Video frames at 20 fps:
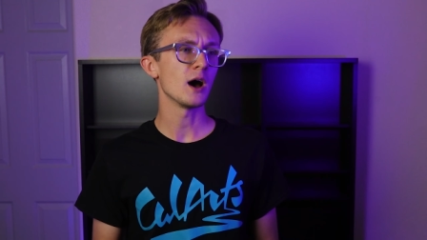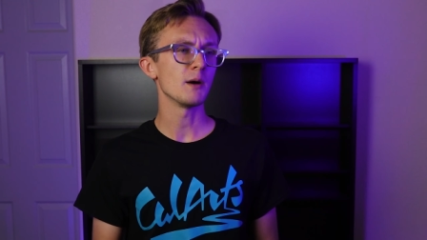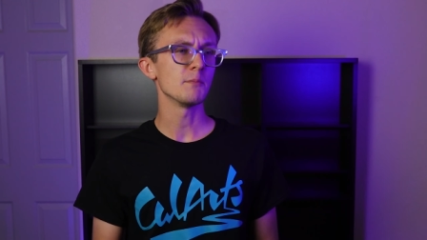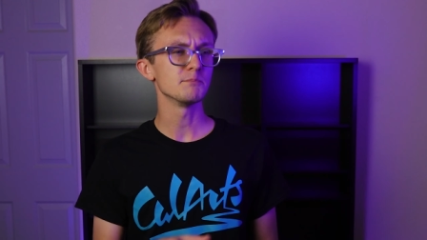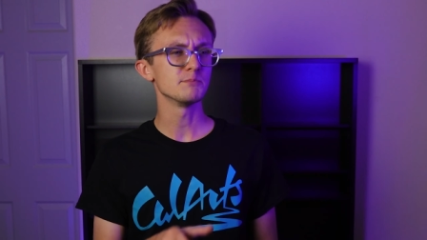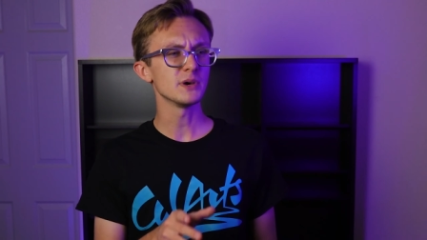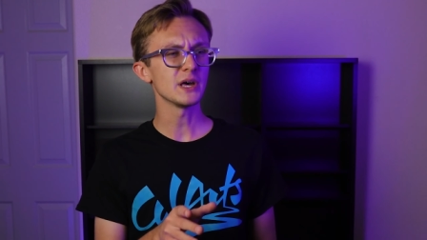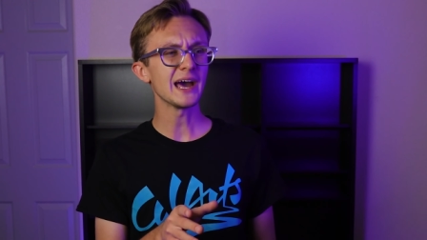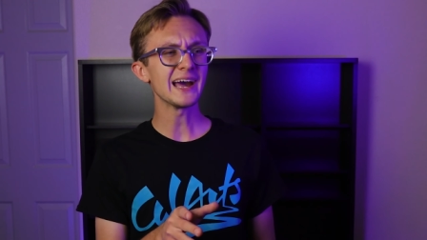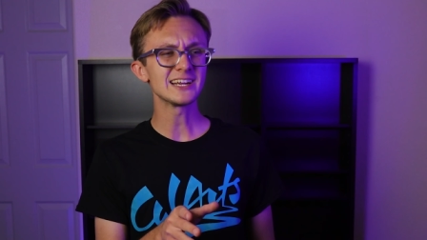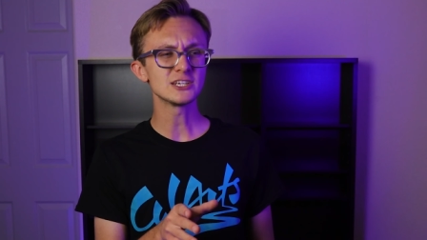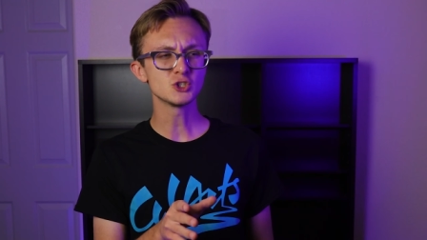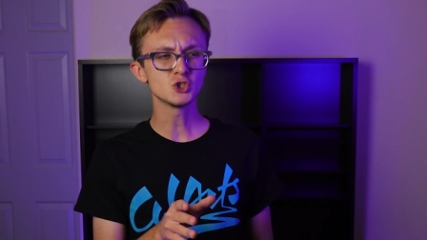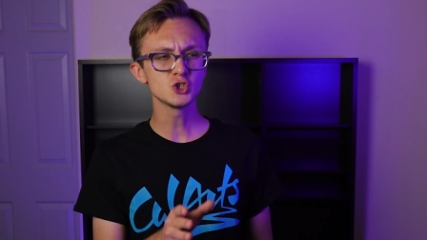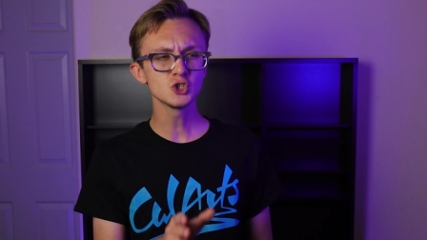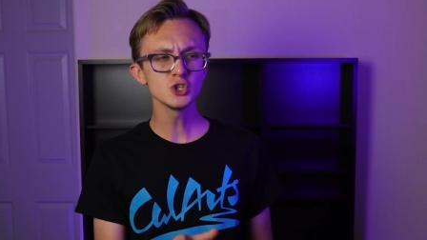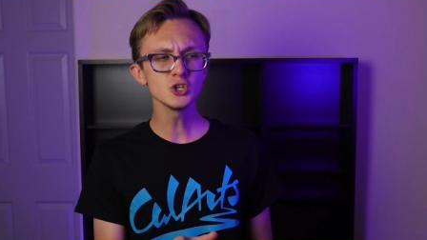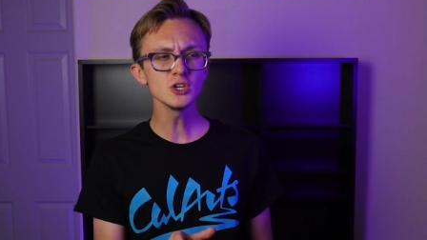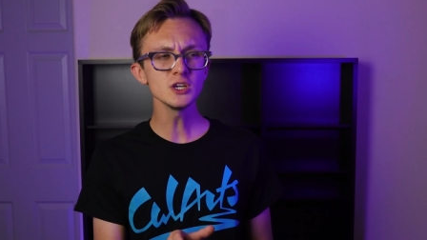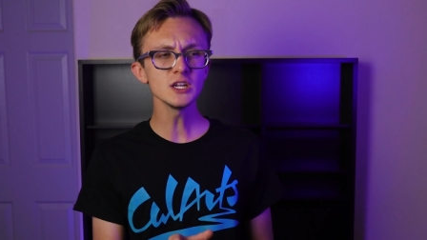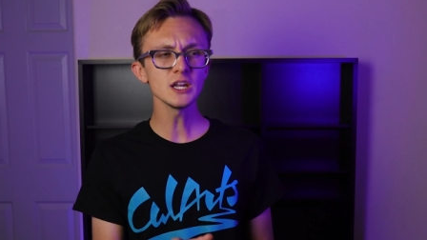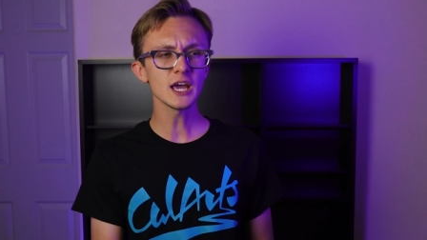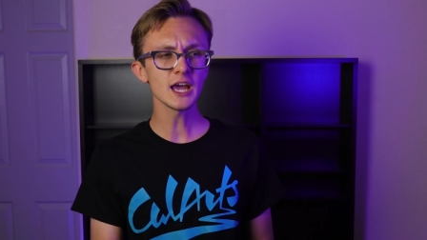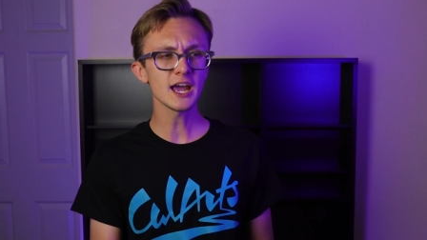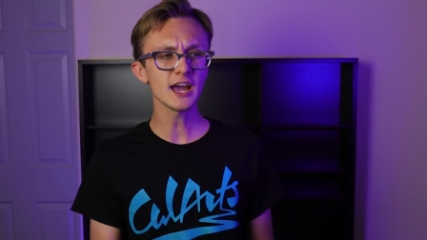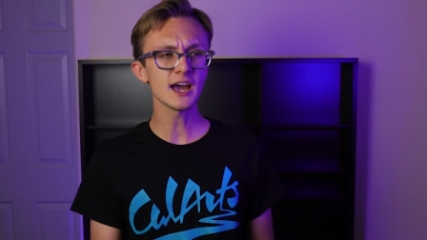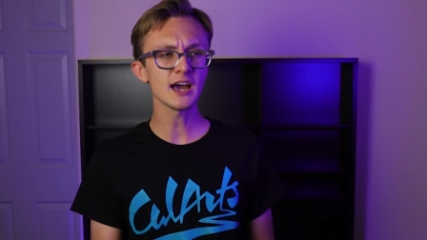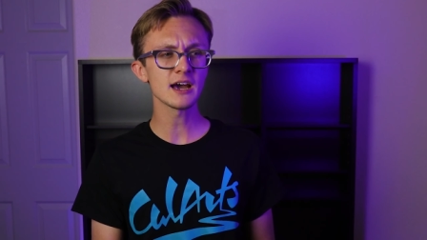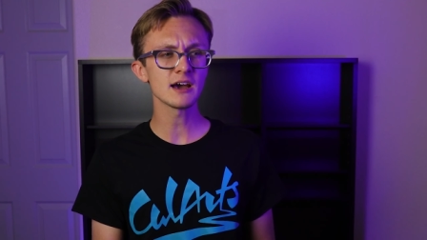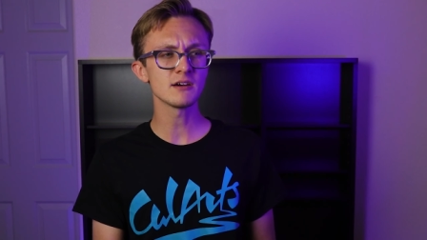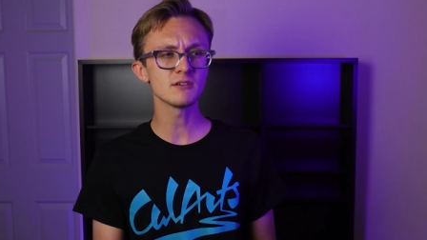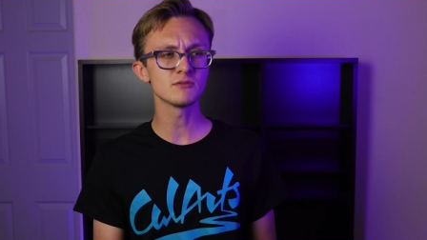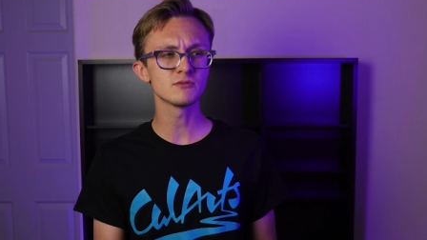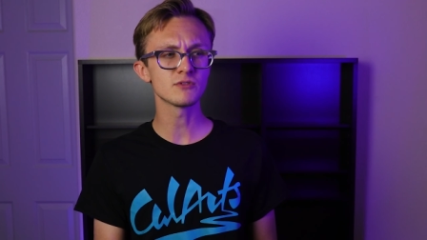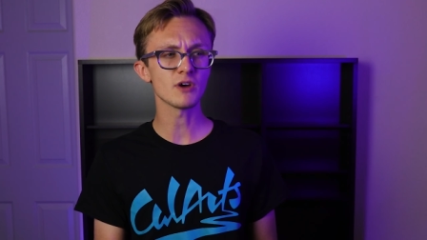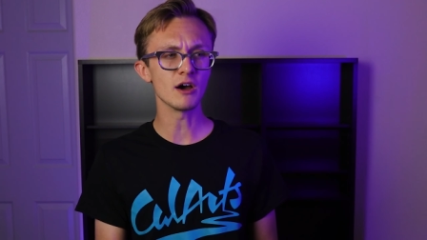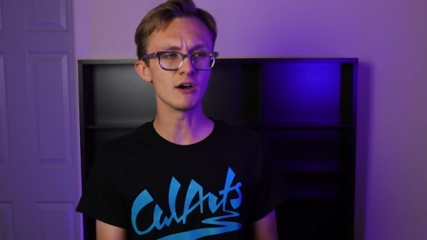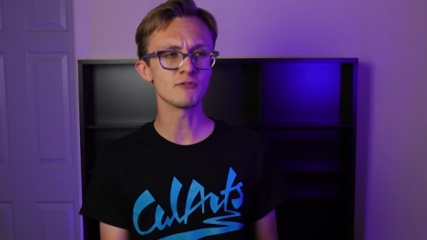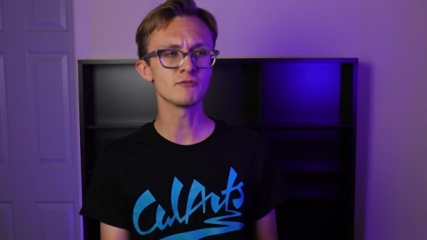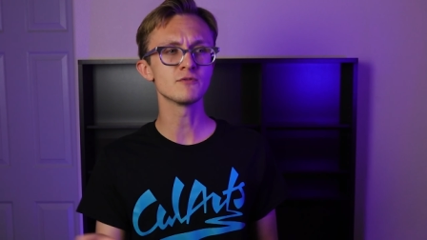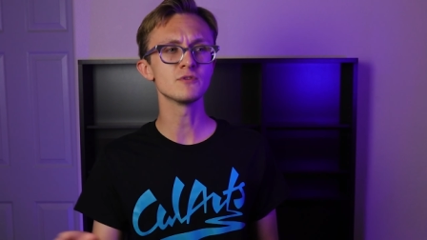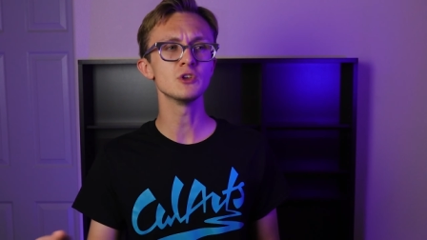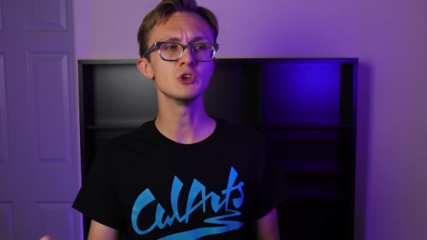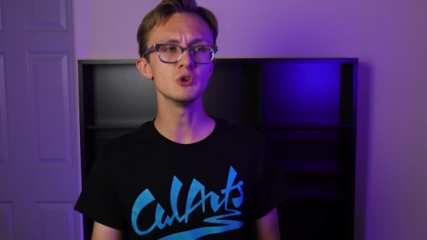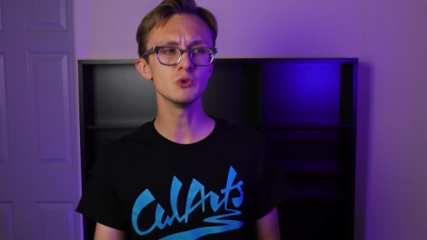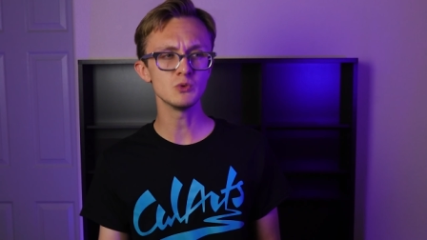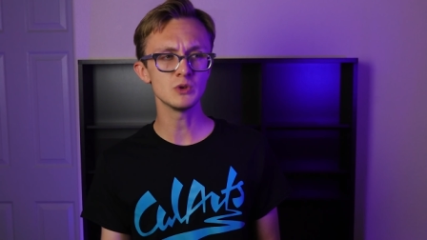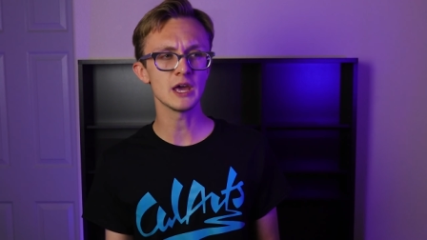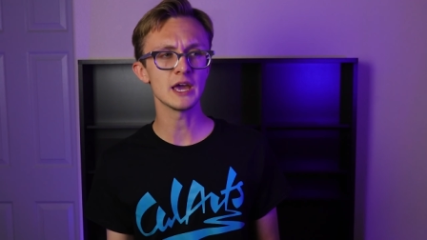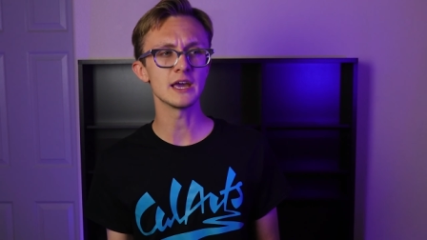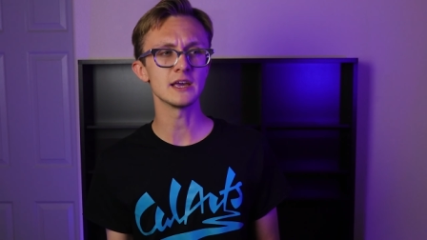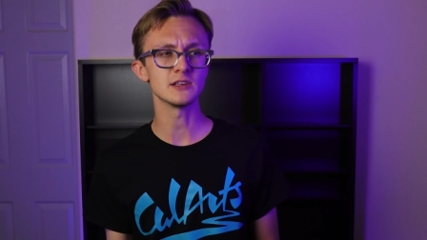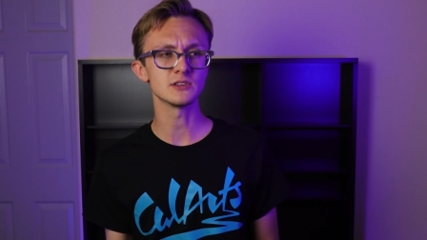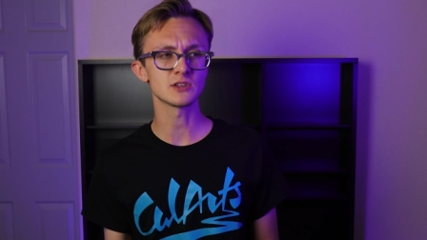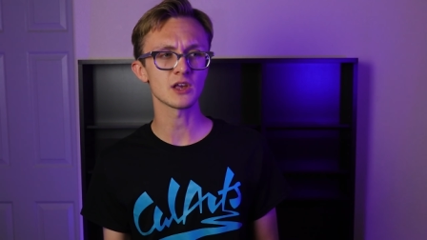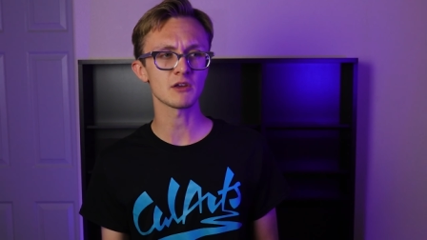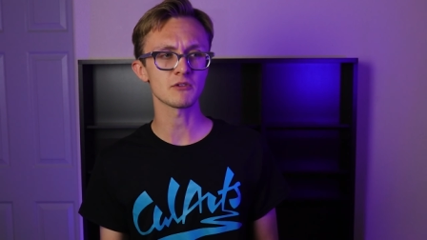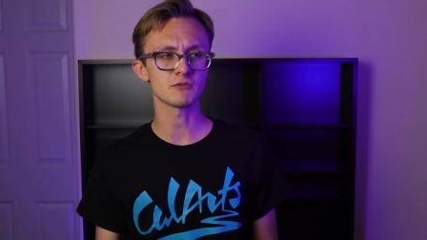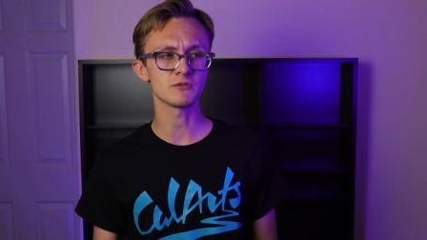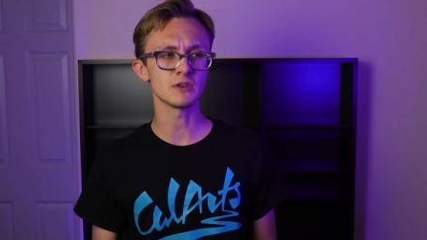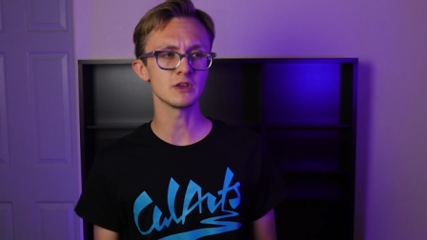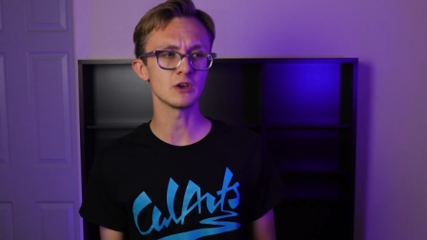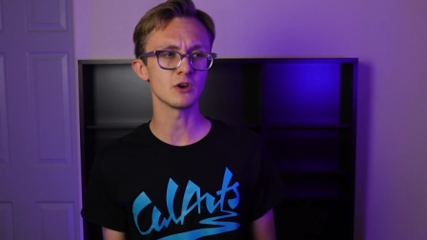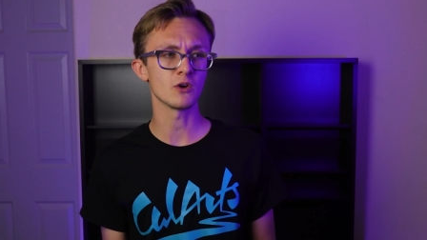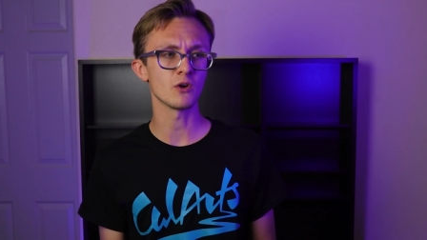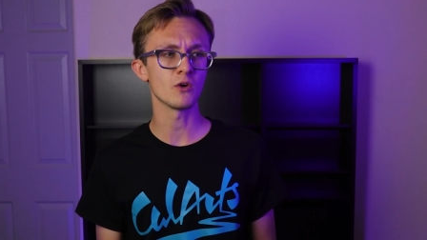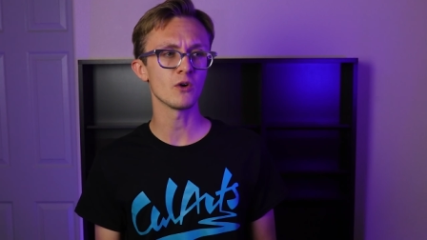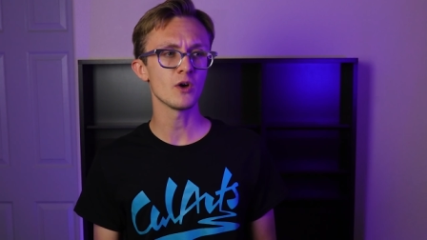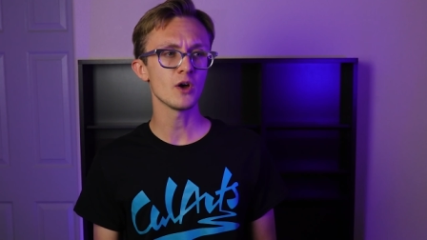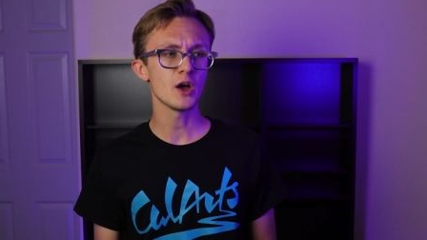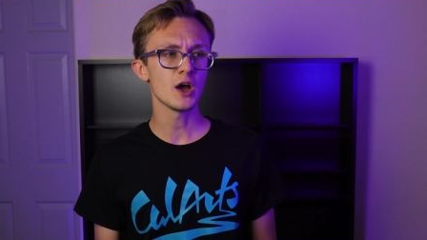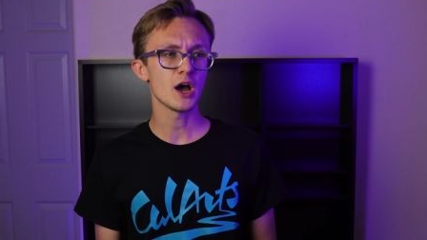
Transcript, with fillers: Um, but I should have a few days, I feel,